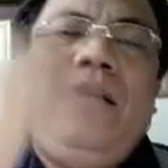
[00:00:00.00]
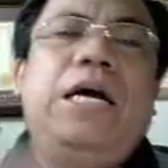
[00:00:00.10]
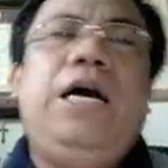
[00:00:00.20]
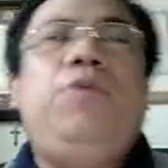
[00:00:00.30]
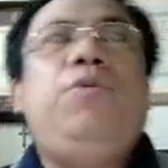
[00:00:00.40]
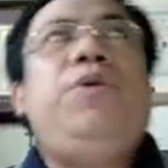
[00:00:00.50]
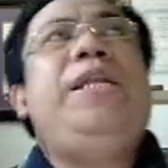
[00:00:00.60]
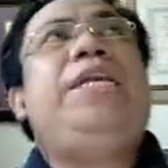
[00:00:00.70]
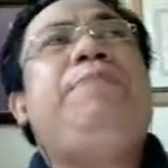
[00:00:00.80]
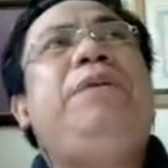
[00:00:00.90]
we will
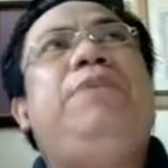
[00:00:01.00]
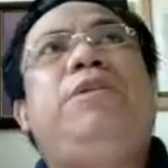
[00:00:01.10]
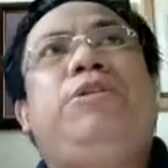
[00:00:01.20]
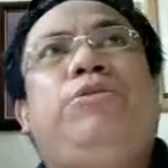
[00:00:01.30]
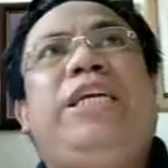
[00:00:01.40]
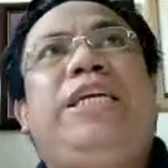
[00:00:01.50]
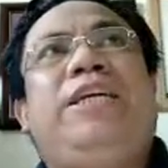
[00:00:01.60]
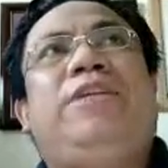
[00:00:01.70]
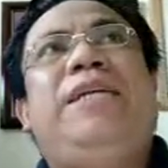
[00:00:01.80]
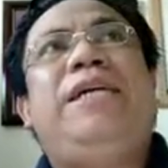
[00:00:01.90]
not be able to take
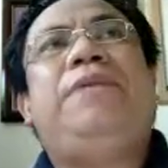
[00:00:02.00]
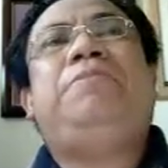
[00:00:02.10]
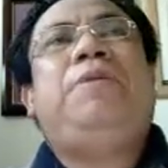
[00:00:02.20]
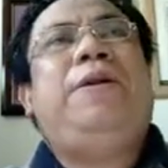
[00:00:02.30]
care of them,